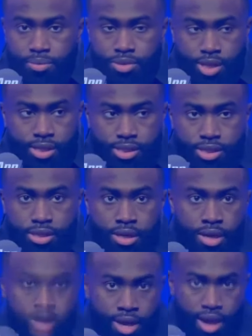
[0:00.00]
JT.
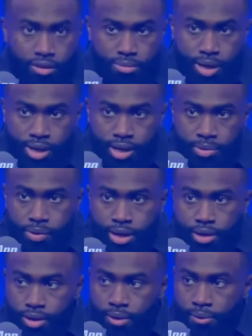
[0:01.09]
Everybody got to be ready to
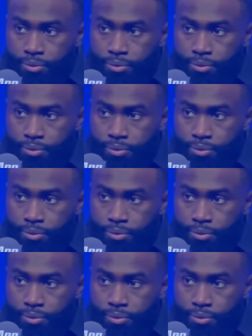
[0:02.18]
go.